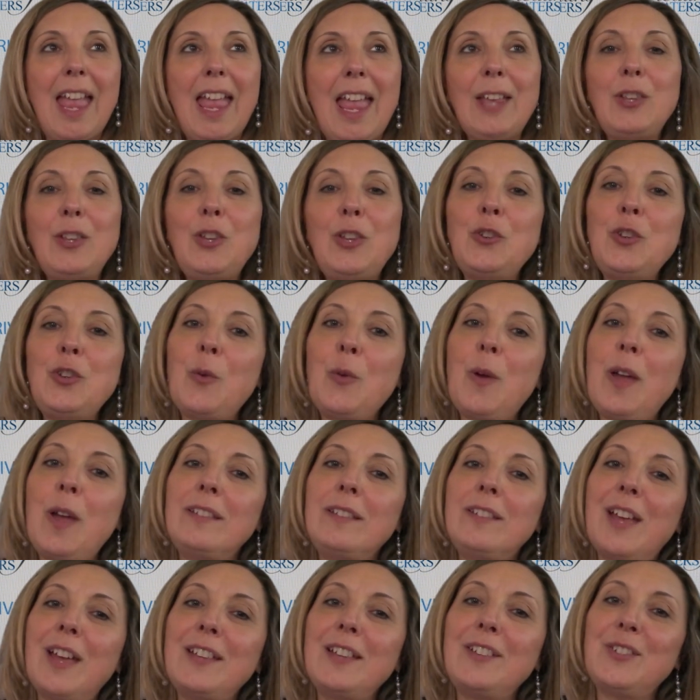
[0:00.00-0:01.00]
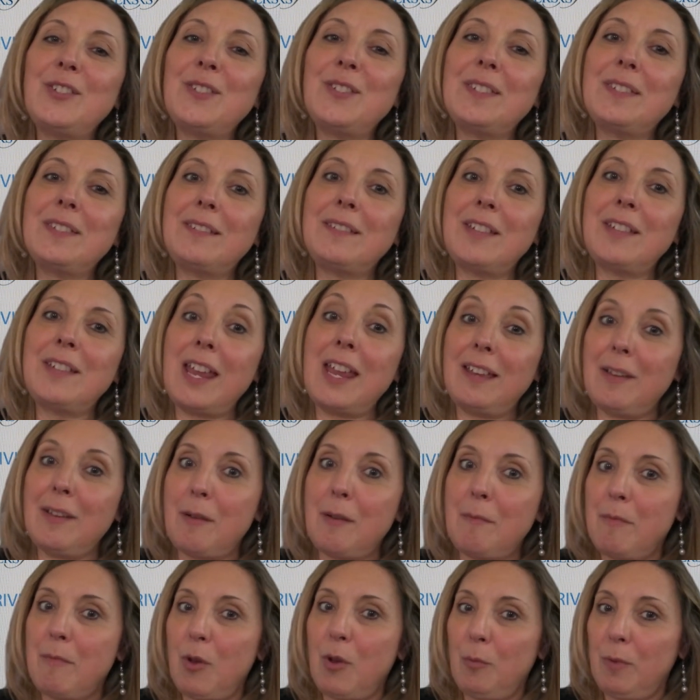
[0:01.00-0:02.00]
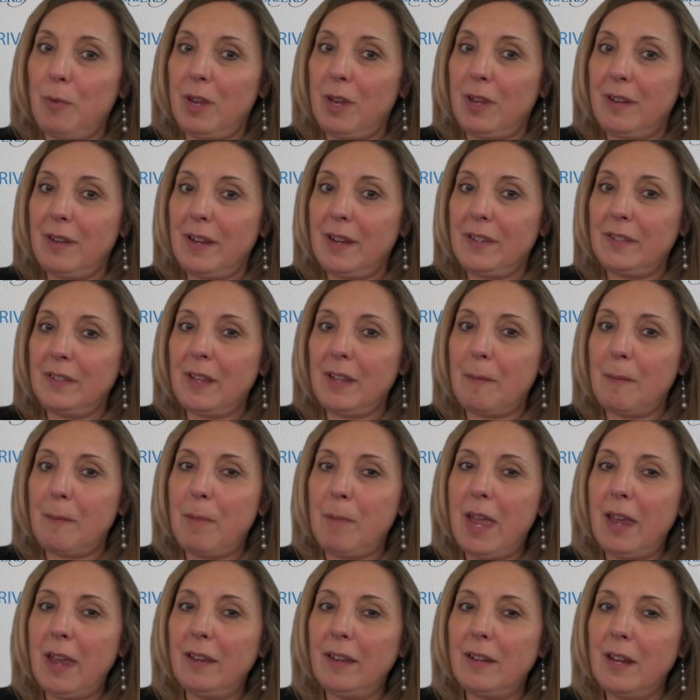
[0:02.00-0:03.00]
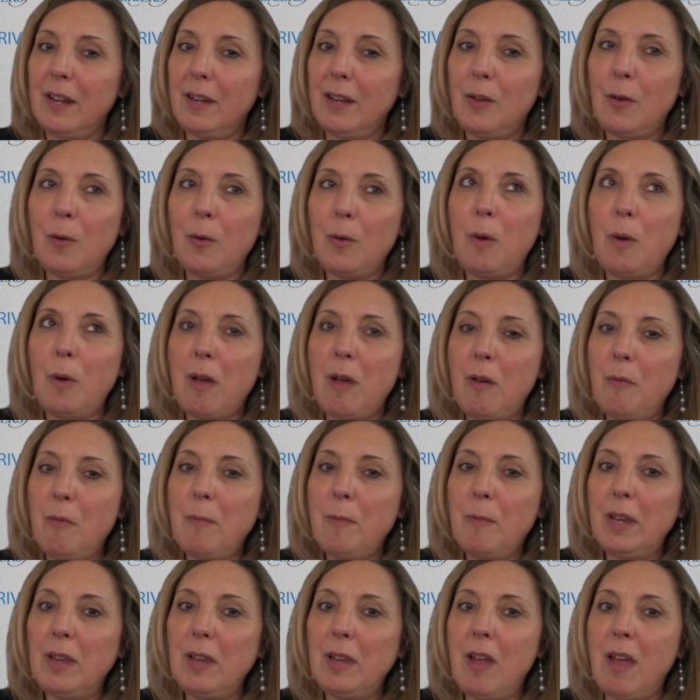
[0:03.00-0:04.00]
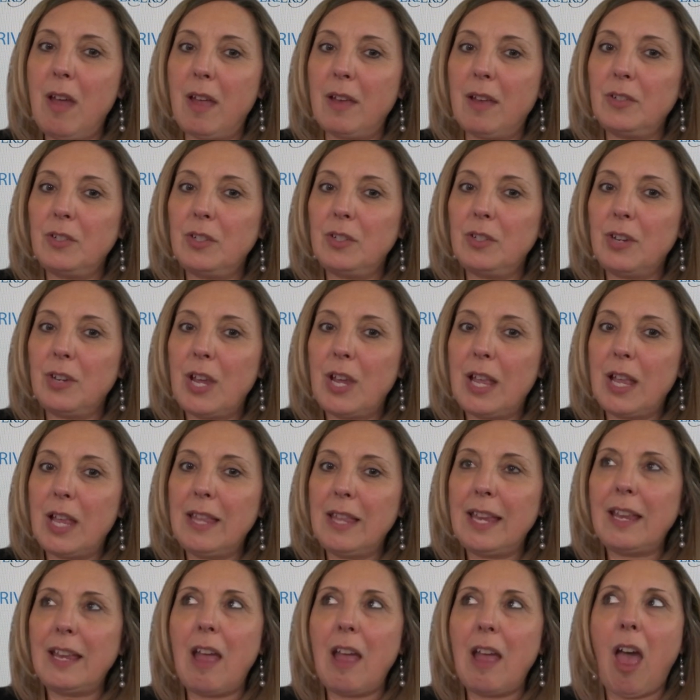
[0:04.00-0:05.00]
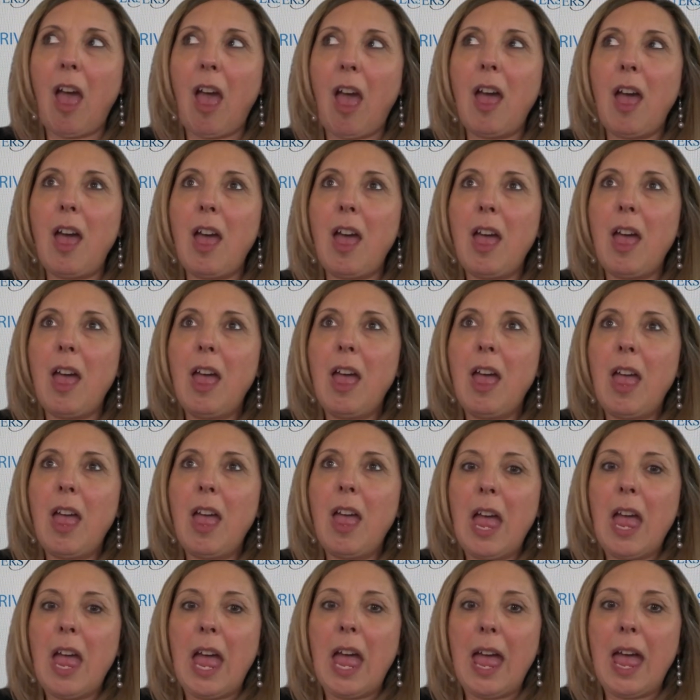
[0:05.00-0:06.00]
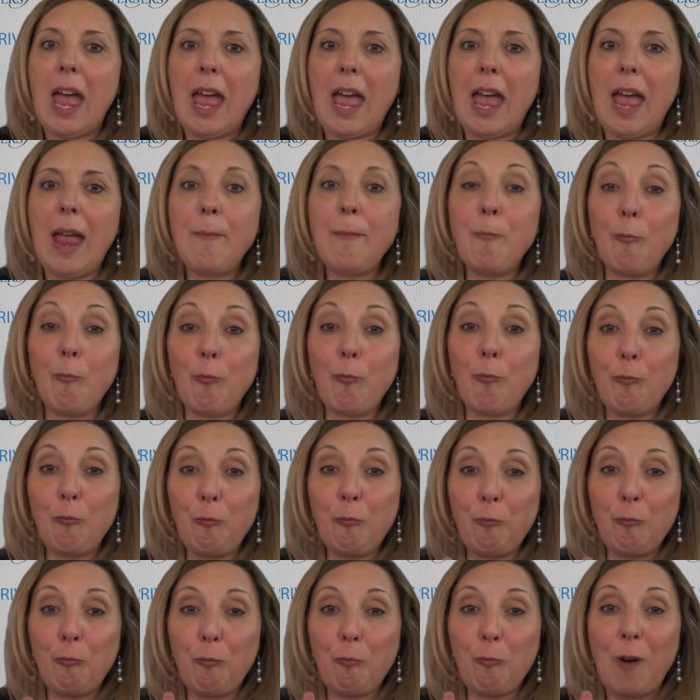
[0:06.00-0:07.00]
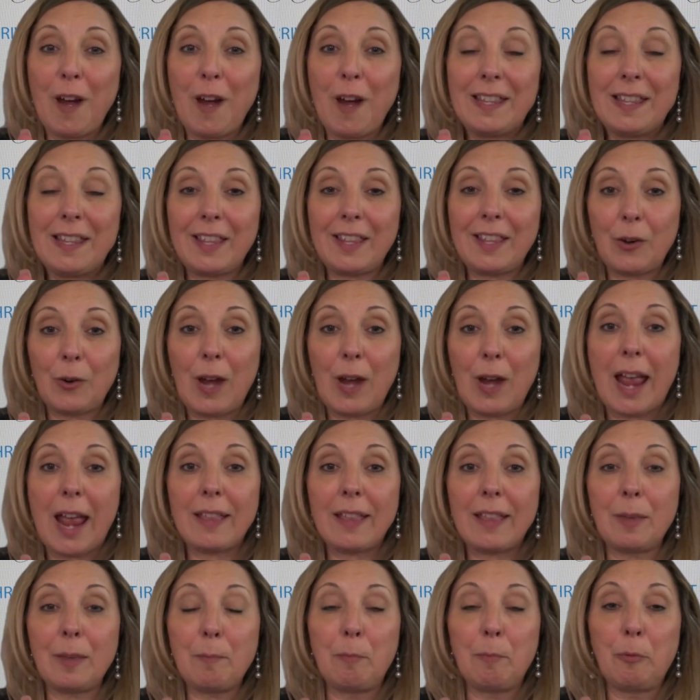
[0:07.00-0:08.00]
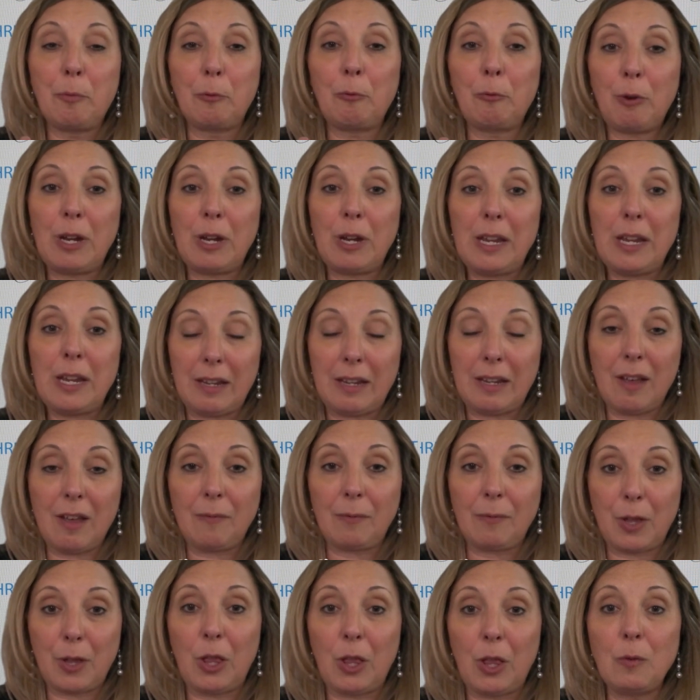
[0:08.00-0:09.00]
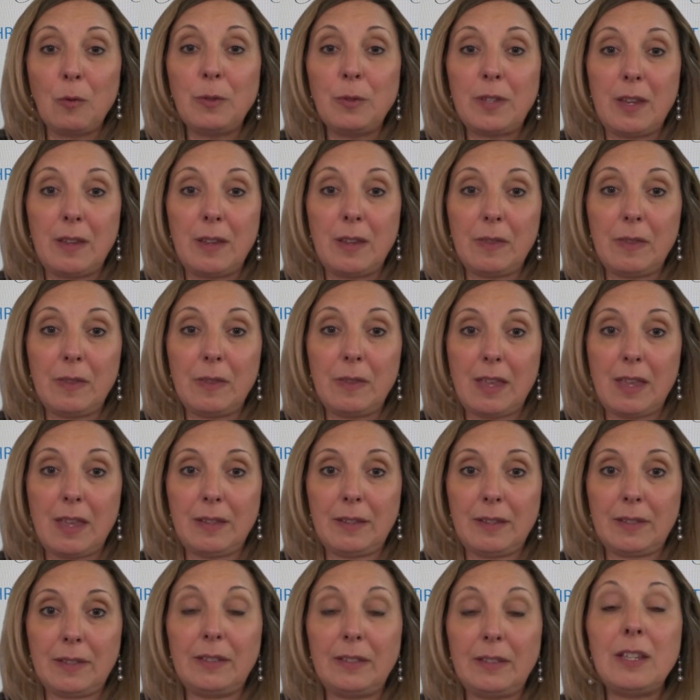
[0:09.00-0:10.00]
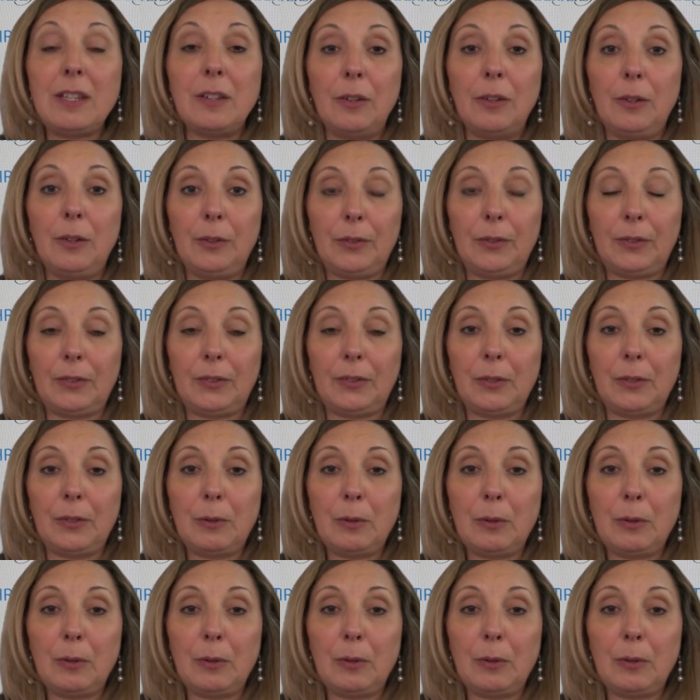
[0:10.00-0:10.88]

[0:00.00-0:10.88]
and you know I, I just take a moment and i step back and i go oh my gosh like i'm right there at the brink of closing these deals